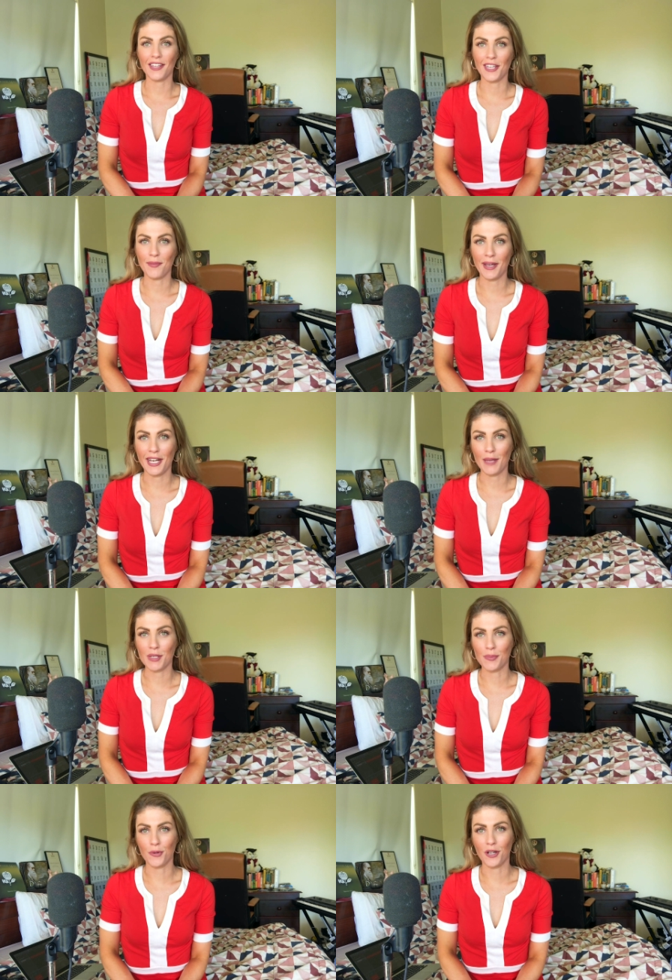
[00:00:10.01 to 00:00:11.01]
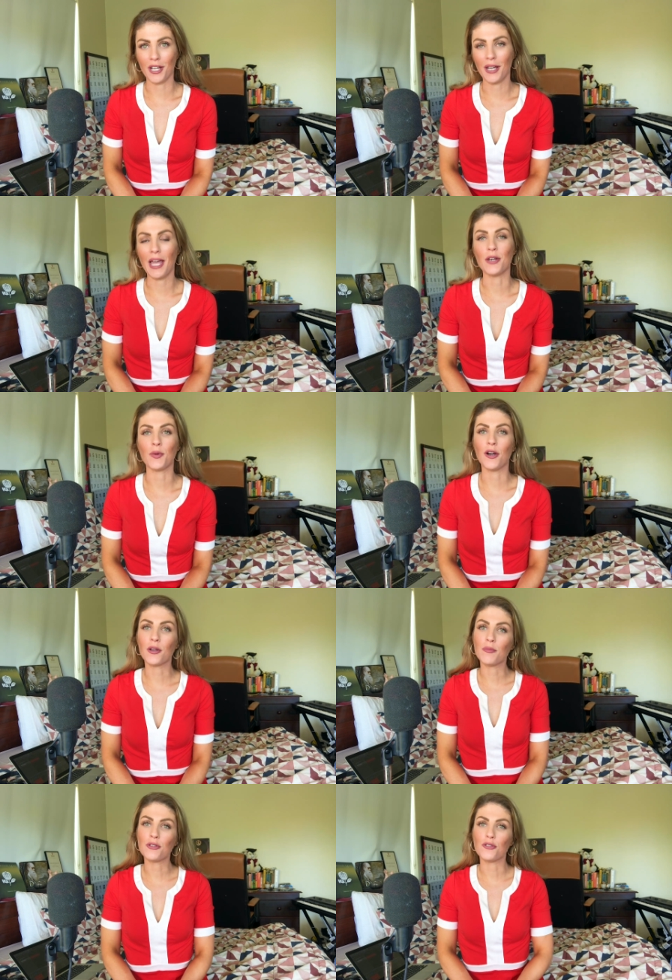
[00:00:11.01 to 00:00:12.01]
there, my name is Booka and
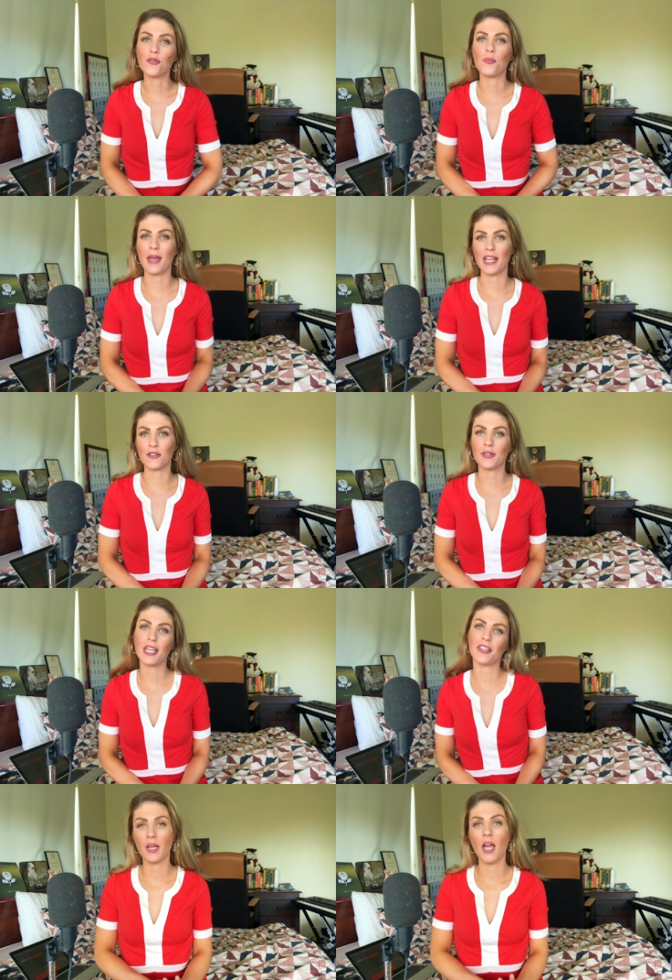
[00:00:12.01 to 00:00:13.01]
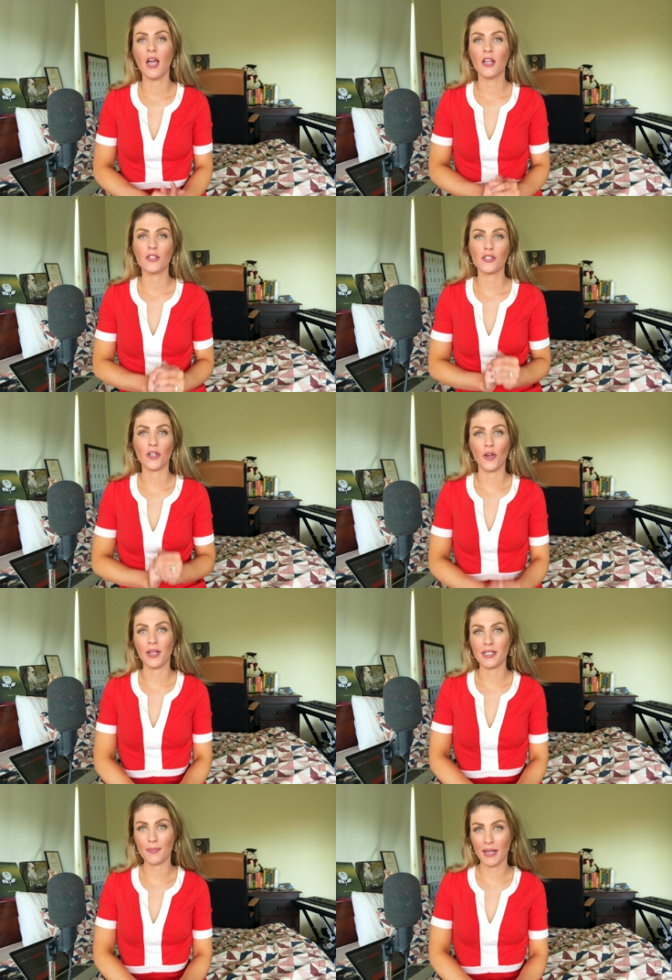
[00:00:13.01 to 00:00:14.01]
welcome to Band Together. So
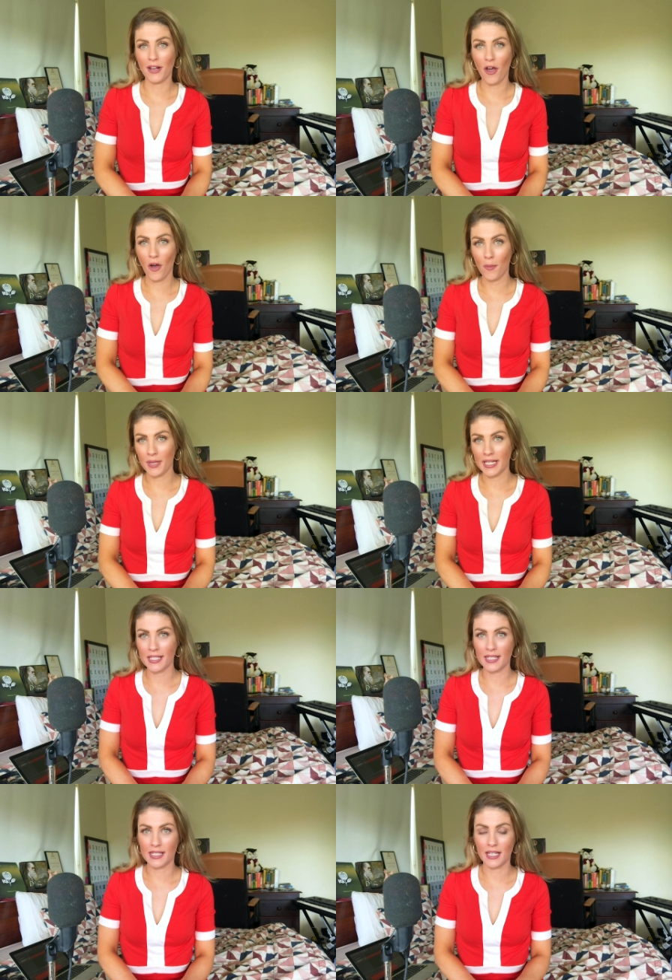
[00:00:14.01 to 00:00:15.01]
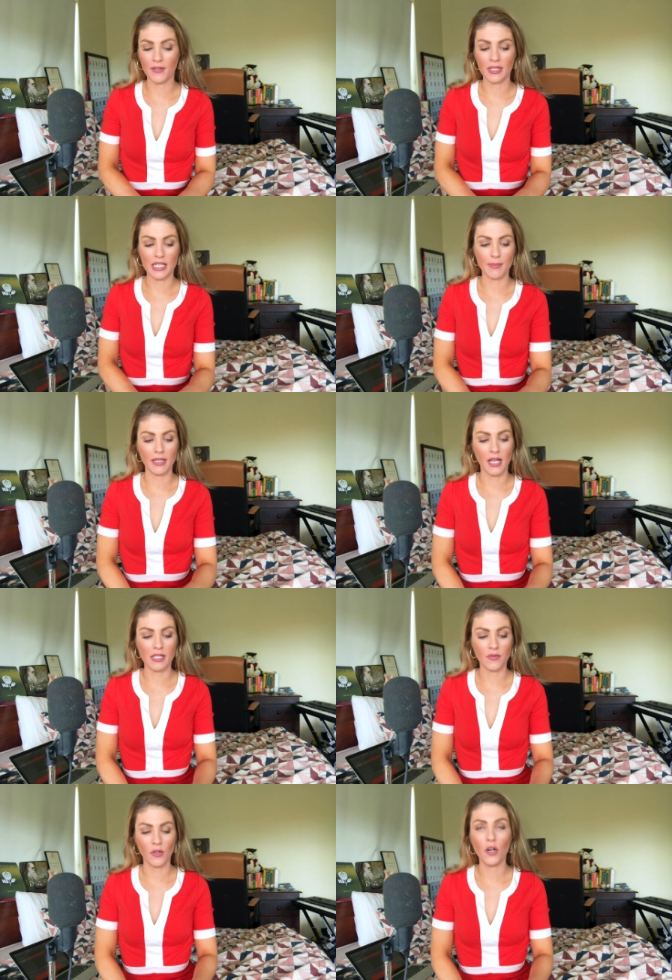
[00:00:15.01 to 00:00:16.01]
it's been a hot minute since I released my
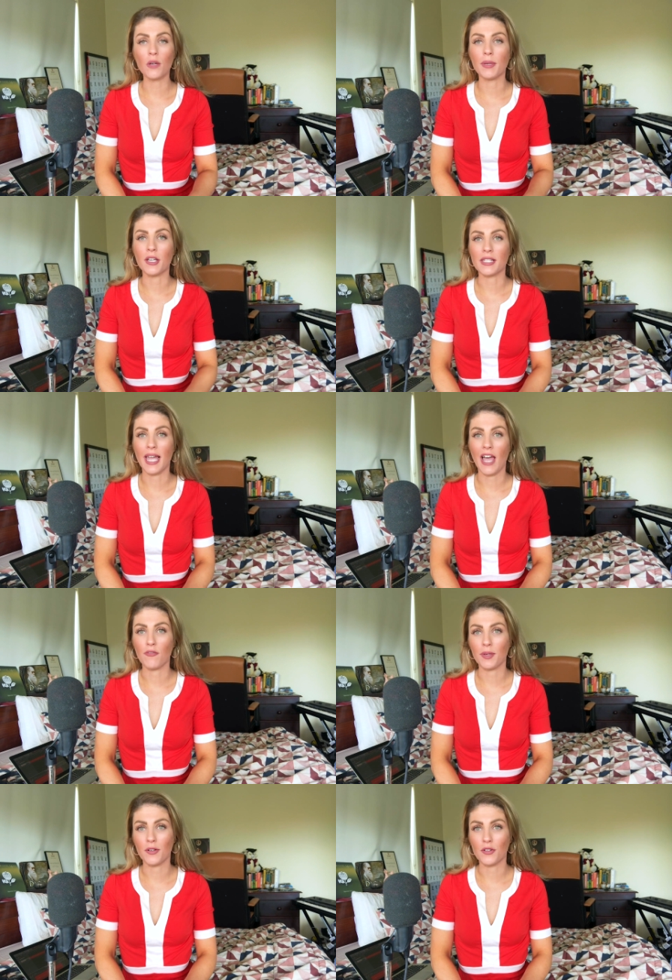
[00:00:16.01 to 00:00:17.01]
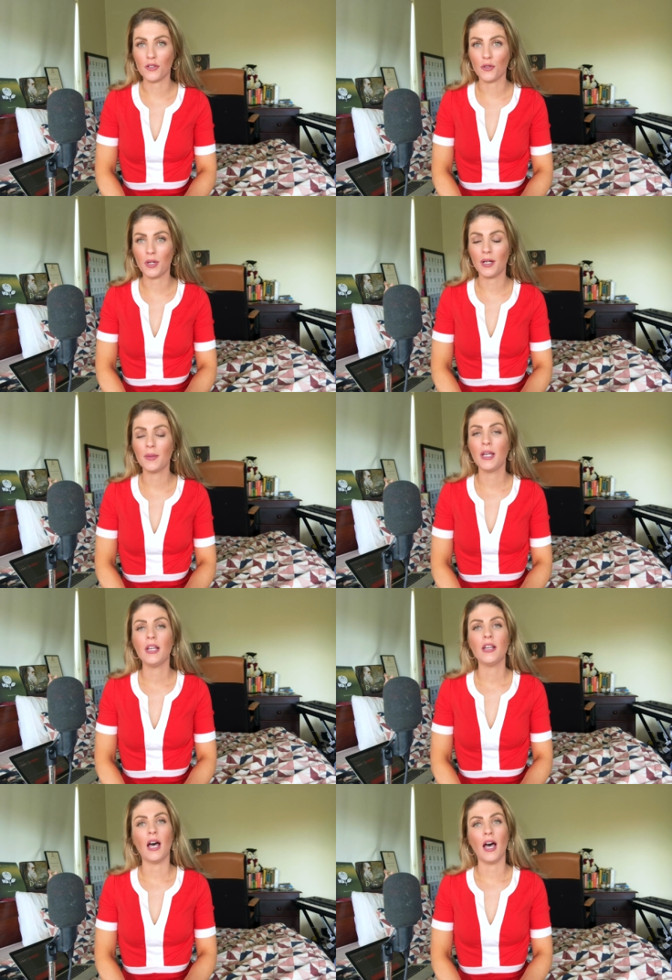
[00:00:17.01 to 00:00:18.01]
last vlog because I have been on tour,
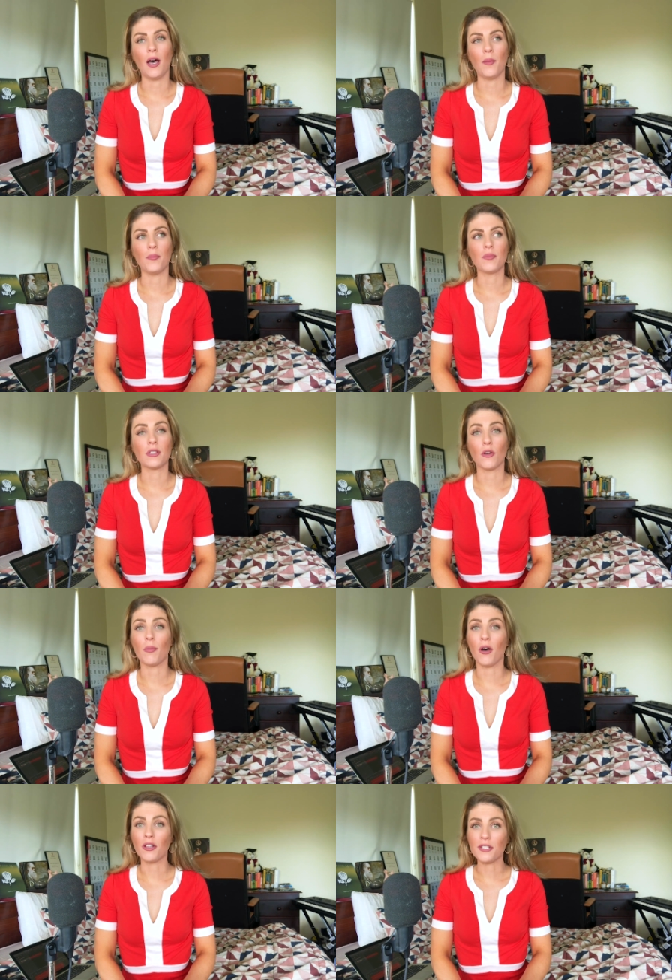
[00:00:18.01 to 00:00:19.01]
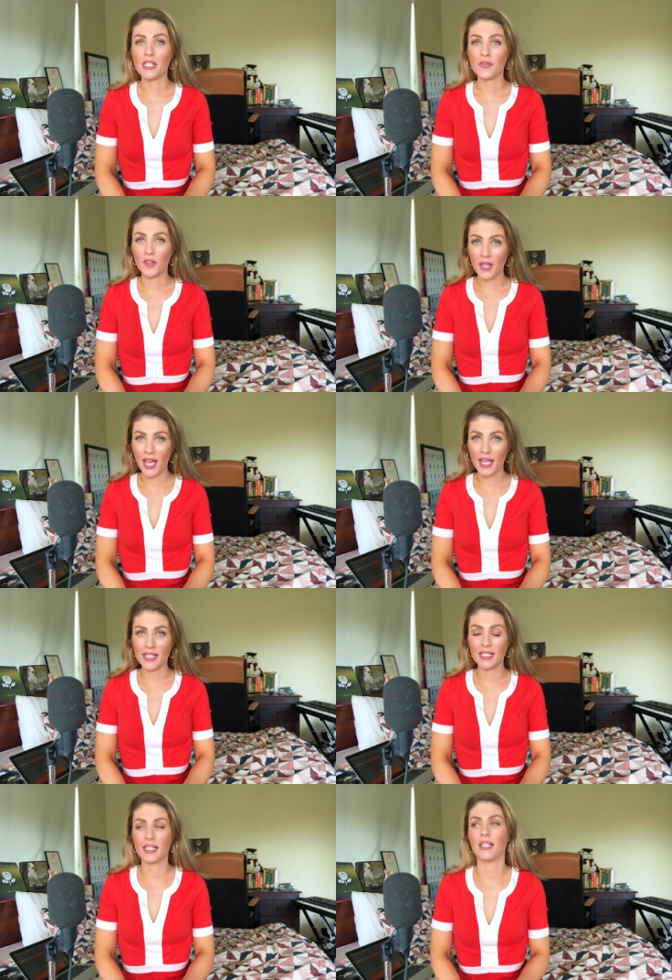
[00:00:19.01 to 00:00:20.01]
so apologies for that.